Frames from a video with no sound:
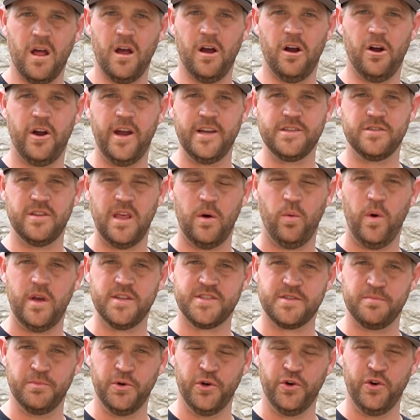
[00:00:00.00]
All right, so that went
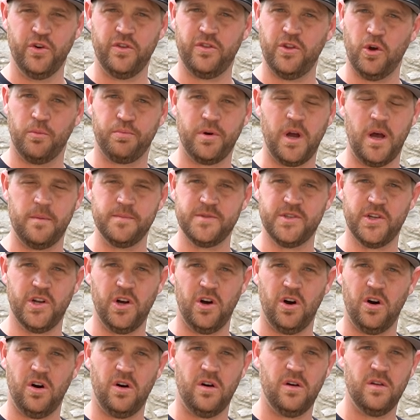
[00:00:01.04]
smooth, no problems at
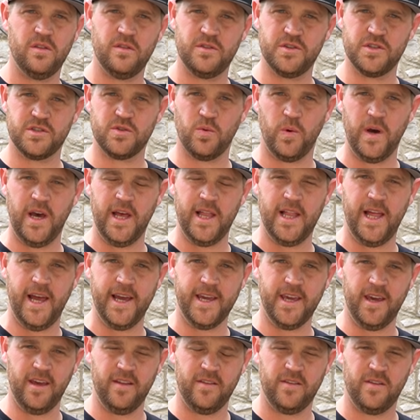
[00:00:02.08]
all, just the way I
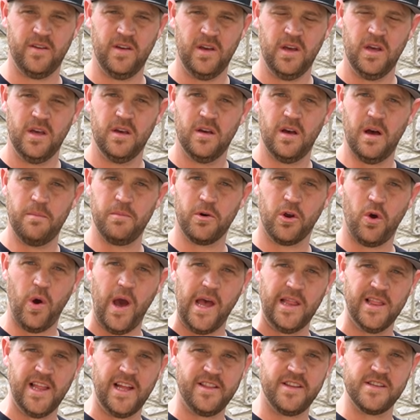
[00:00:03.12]
like it. I'm gonna go
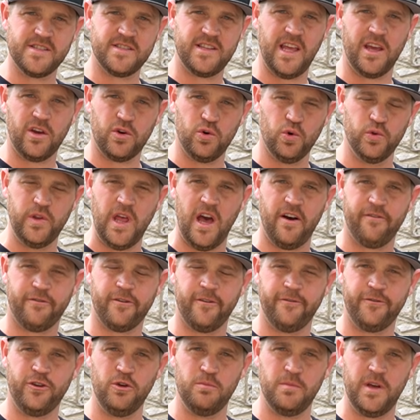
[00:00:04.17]
ahead and let this thing cool down
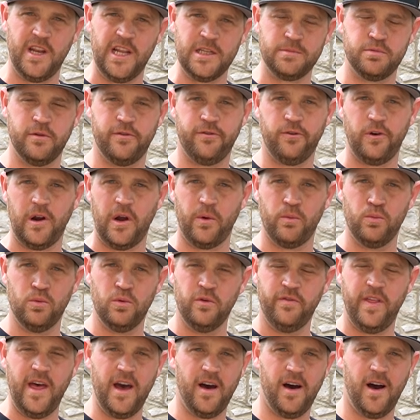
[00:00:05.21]
for a few minutes before I
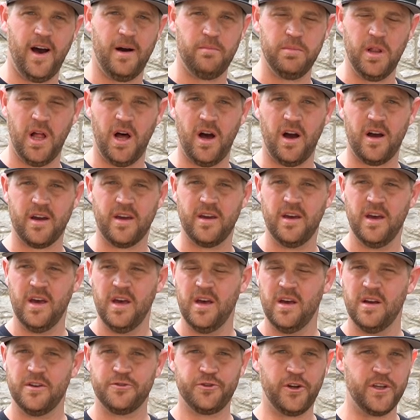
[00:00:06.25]
remove that hot block,
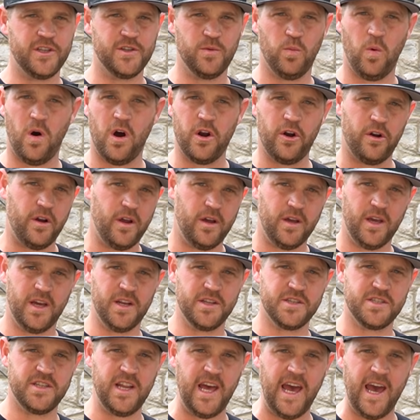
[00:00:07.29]
drink some water,
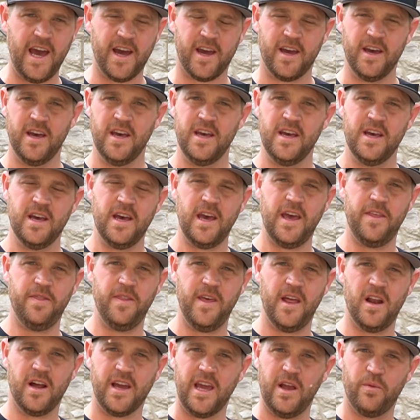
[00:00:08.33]
get a snack, and
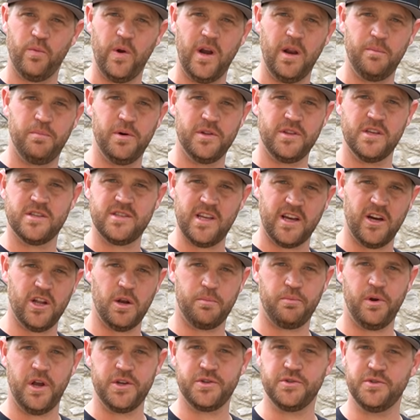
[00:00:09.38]
then I'll get ready to put this thing on
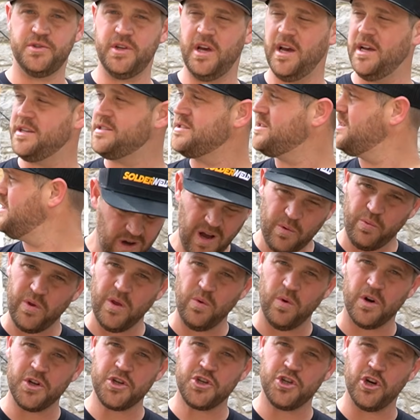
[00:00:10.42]
a pressure test. I
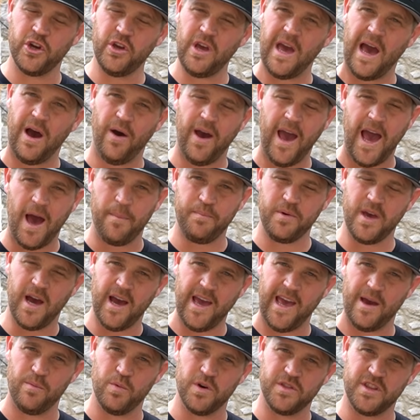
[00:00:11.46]
really wanna show you how happy
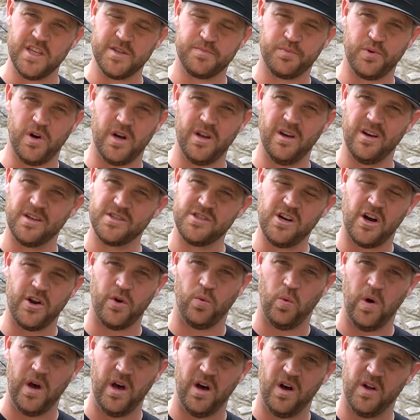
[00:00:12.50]
I am with this product.
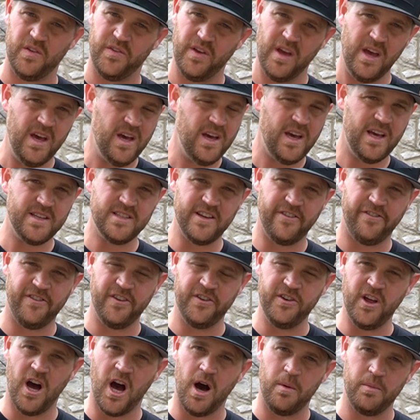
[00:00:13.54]
SolderWeld is a
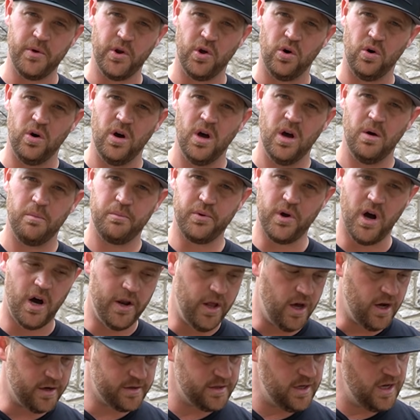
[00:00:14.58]
phenomenal
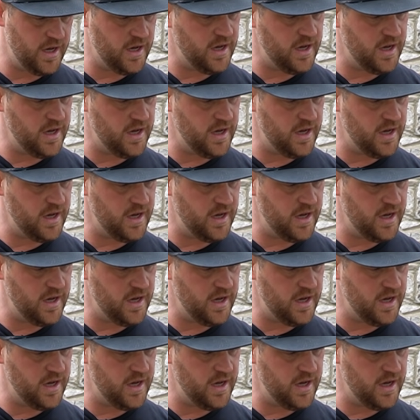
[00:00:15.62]
product.